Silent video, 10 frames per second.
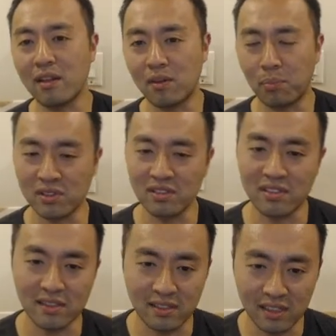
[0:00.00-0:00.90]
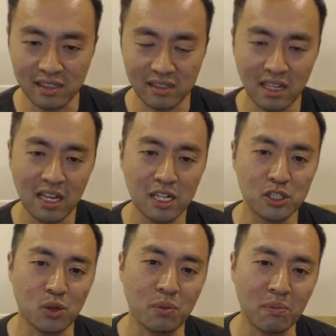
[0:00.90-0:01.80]
If the person says this,
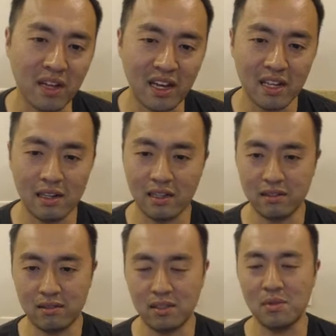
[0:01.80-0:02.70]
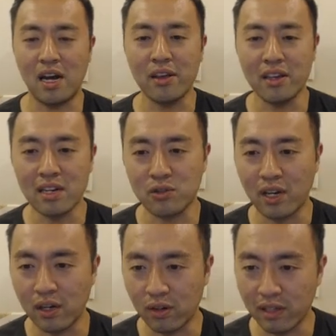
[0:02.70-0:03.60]
show them that. Like, I mean, how are you gonna
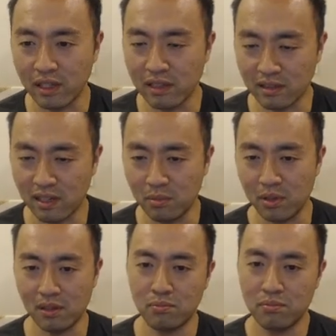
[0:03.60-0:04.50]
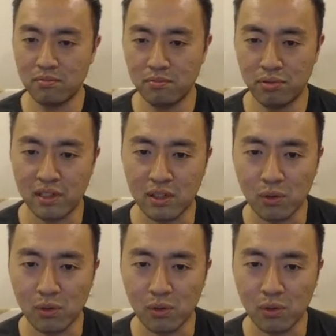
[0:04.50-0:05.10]
track all that? That's gonna be pretty close to